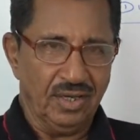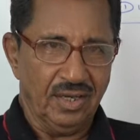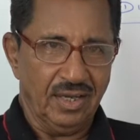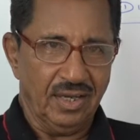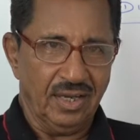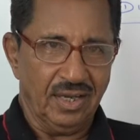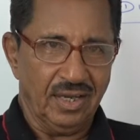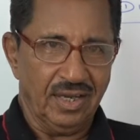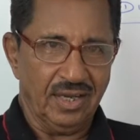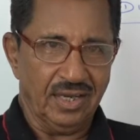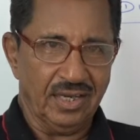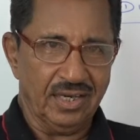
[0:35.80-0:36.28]

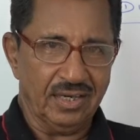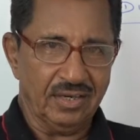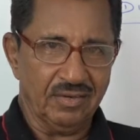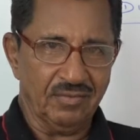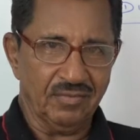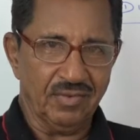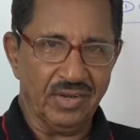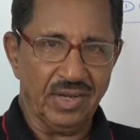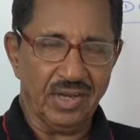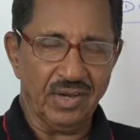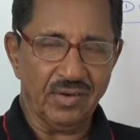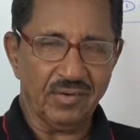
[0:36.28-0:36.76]
and
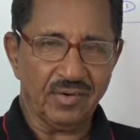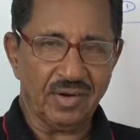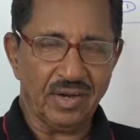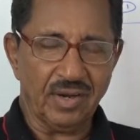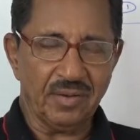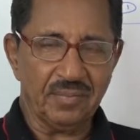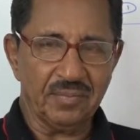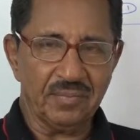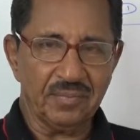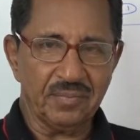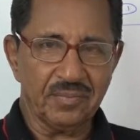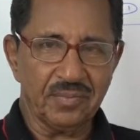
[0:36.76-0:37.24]
we have
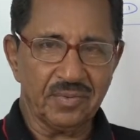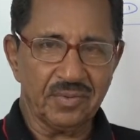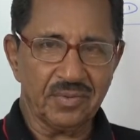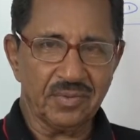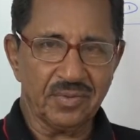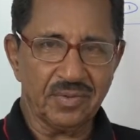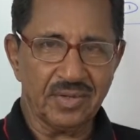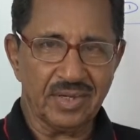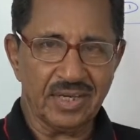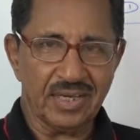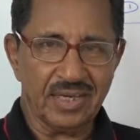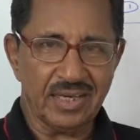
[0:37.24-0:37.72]
come to
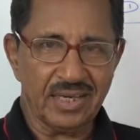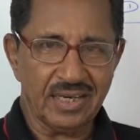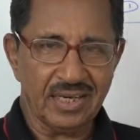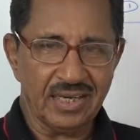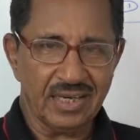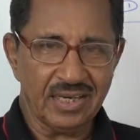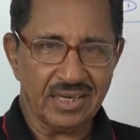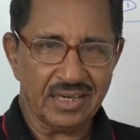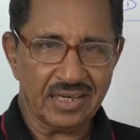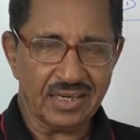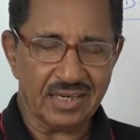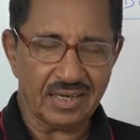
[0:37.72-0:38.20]
a
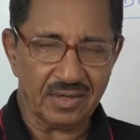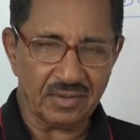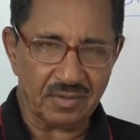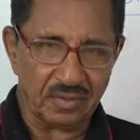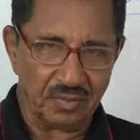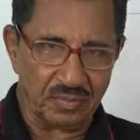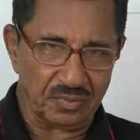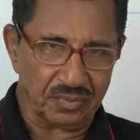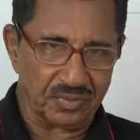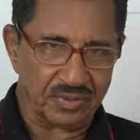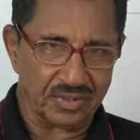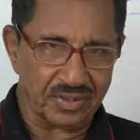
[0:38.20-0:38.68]

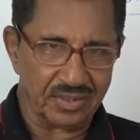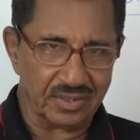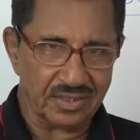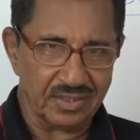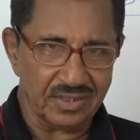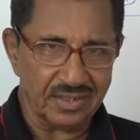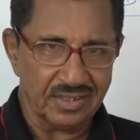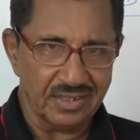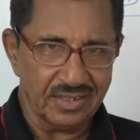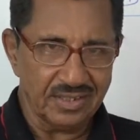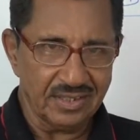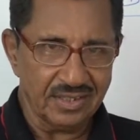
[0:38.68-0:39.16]

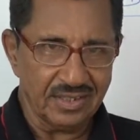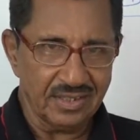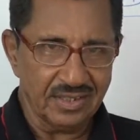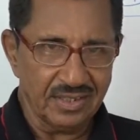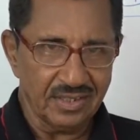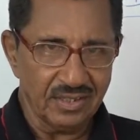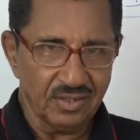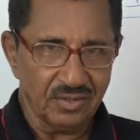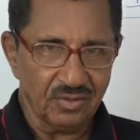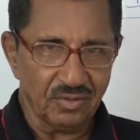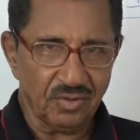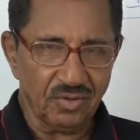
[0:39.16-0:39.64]
conclusion,
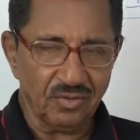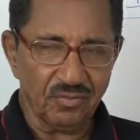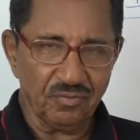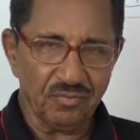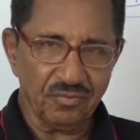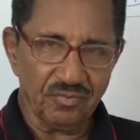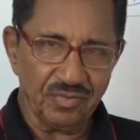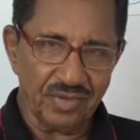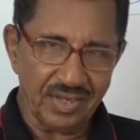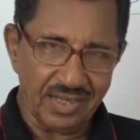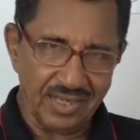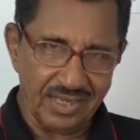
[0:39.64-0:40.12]
not
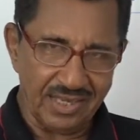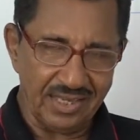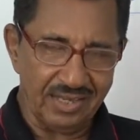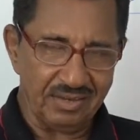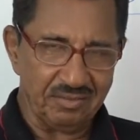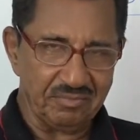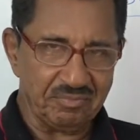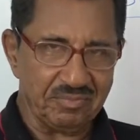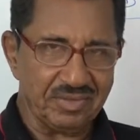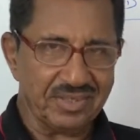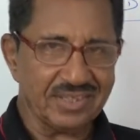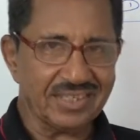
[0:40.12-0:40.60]
we,
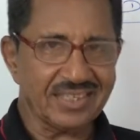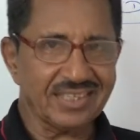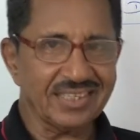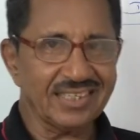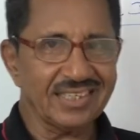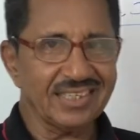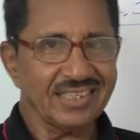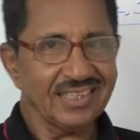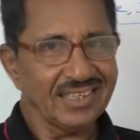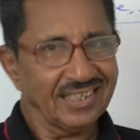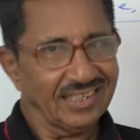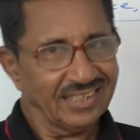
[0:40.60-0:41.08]
but
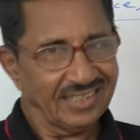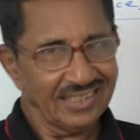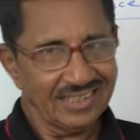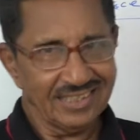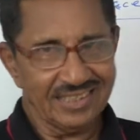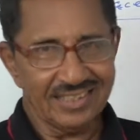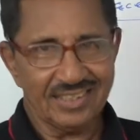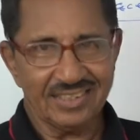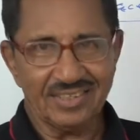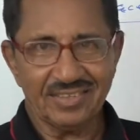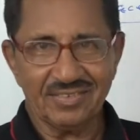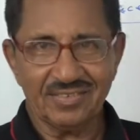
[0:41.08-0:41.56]

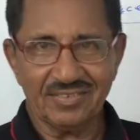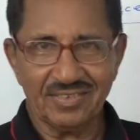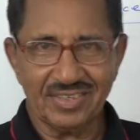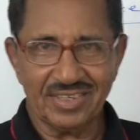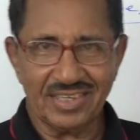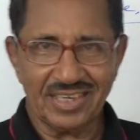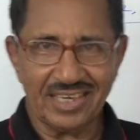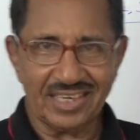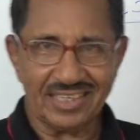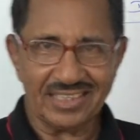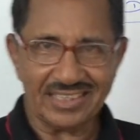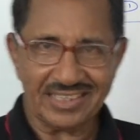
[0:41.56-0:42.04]
we
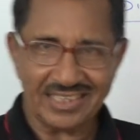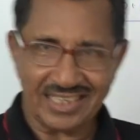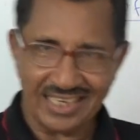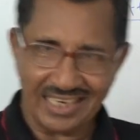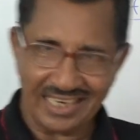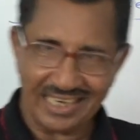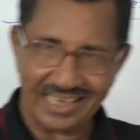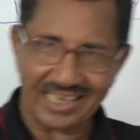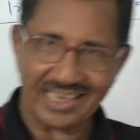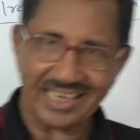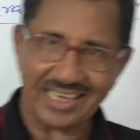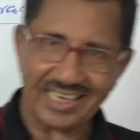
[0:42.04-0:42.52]
are
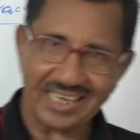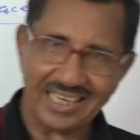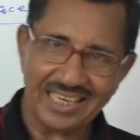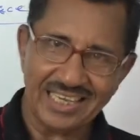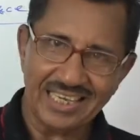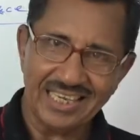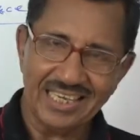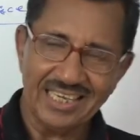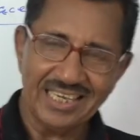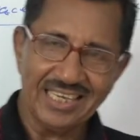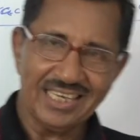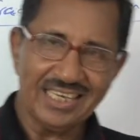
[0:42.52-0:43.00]
sharing
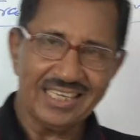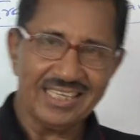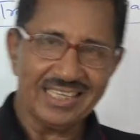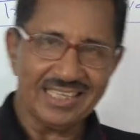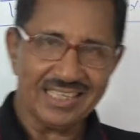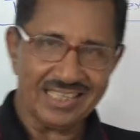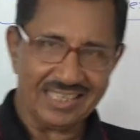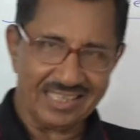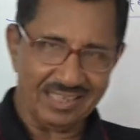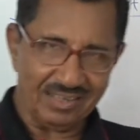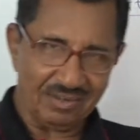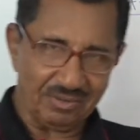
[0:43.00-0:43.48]

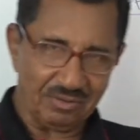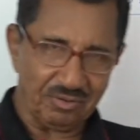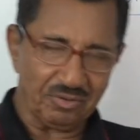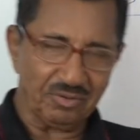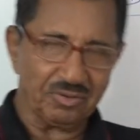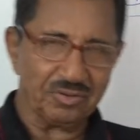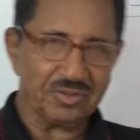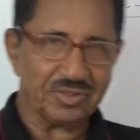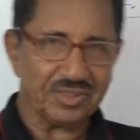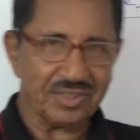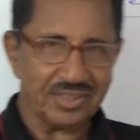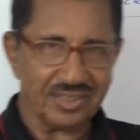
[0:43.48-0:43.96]
the
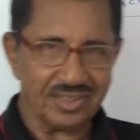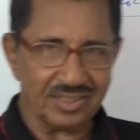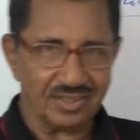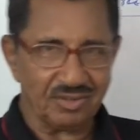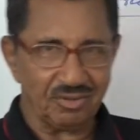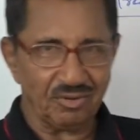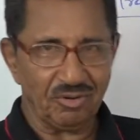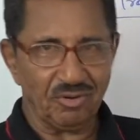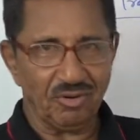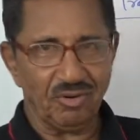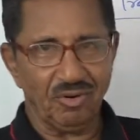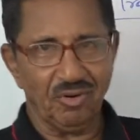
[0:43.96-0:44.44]

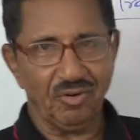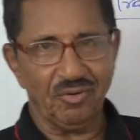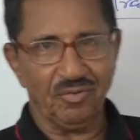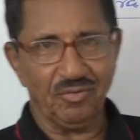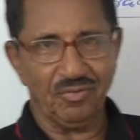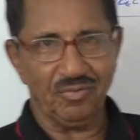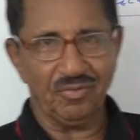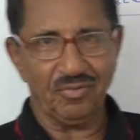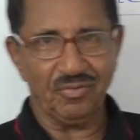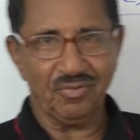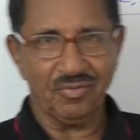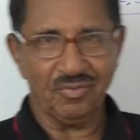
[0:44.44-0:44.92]
conclusion of
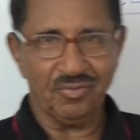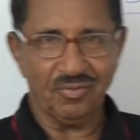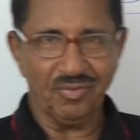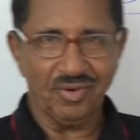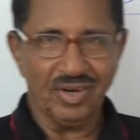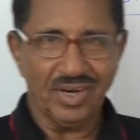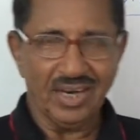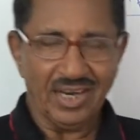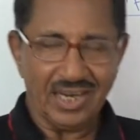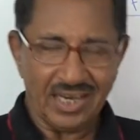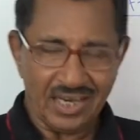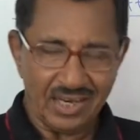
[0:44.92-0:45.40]

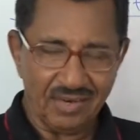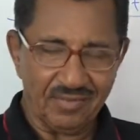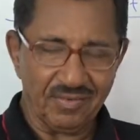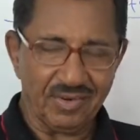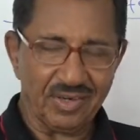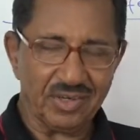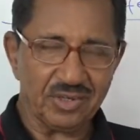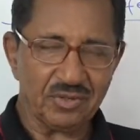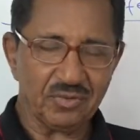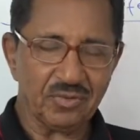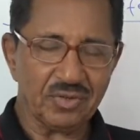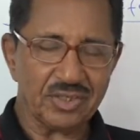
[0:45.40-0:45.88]

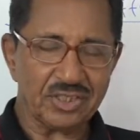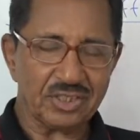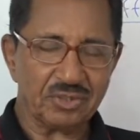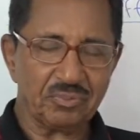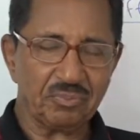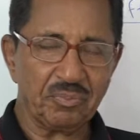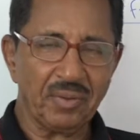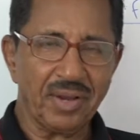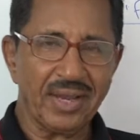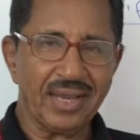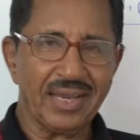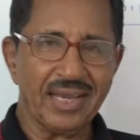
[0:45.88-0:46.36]
given to us
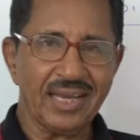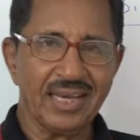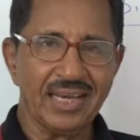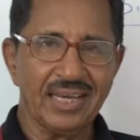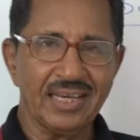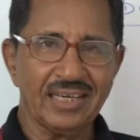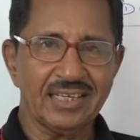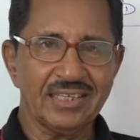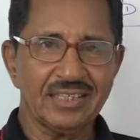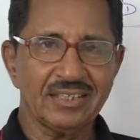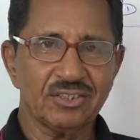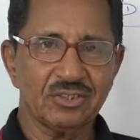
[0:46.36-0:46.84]

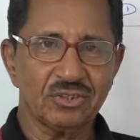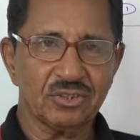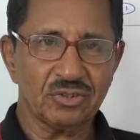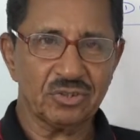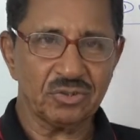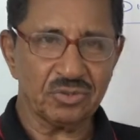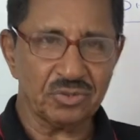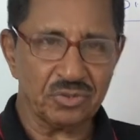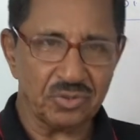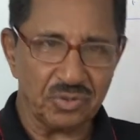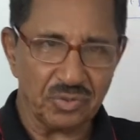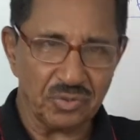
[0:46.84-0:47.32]
by
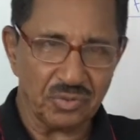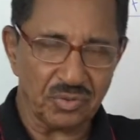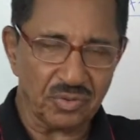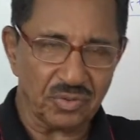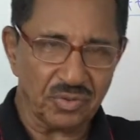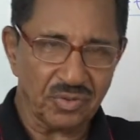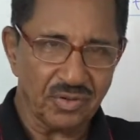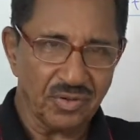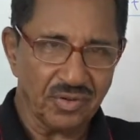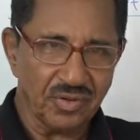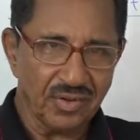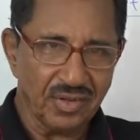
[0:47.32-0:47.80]
Saussure.
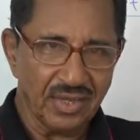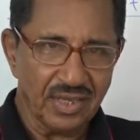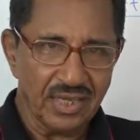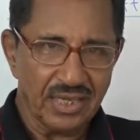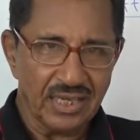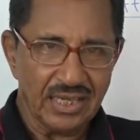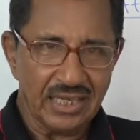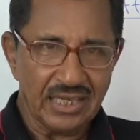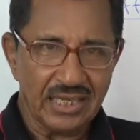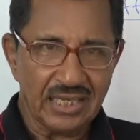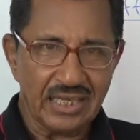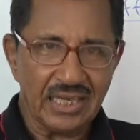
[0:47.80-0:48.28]

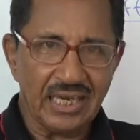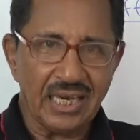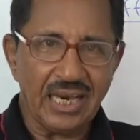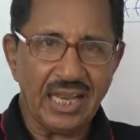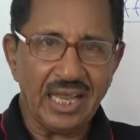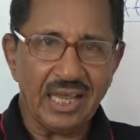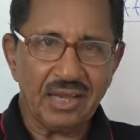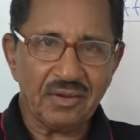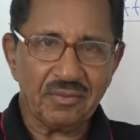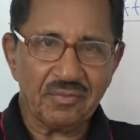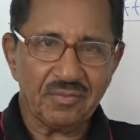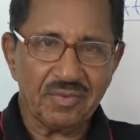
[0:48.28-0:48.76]
In
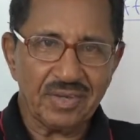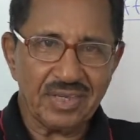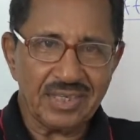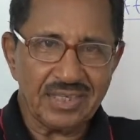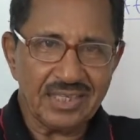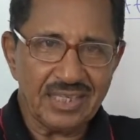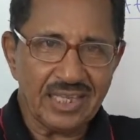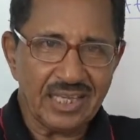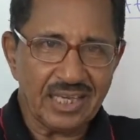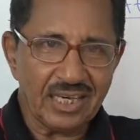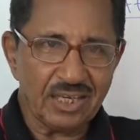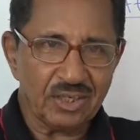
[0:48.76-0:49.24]
language
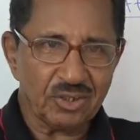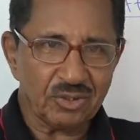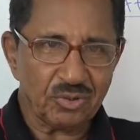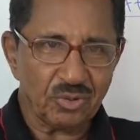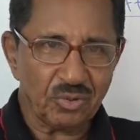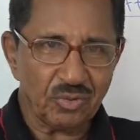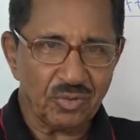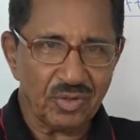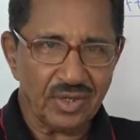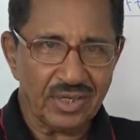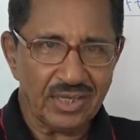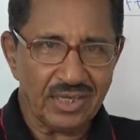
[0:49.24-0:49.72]
there is
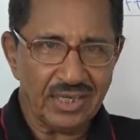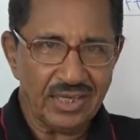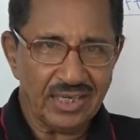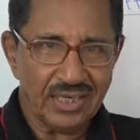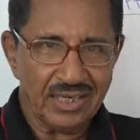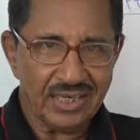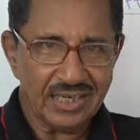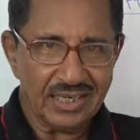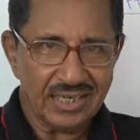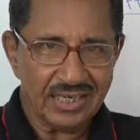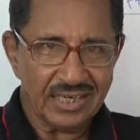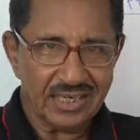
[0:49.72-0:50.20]

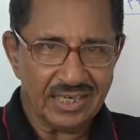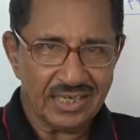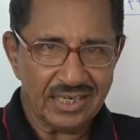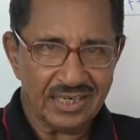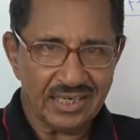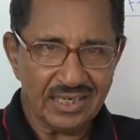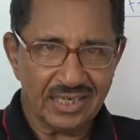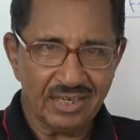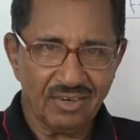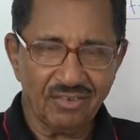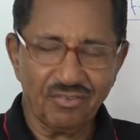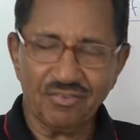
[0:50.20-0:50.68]
only
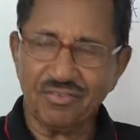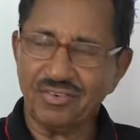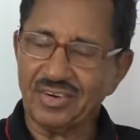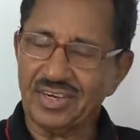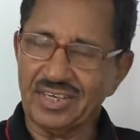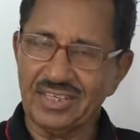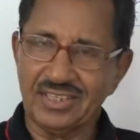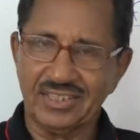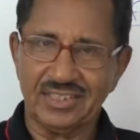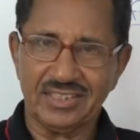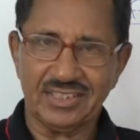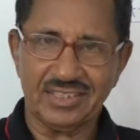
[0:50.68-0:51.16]

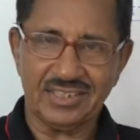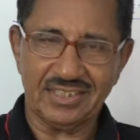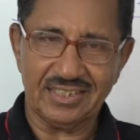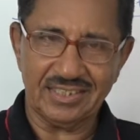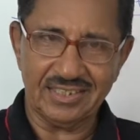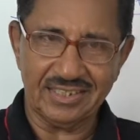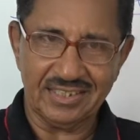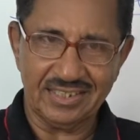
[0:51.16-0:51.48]
difference.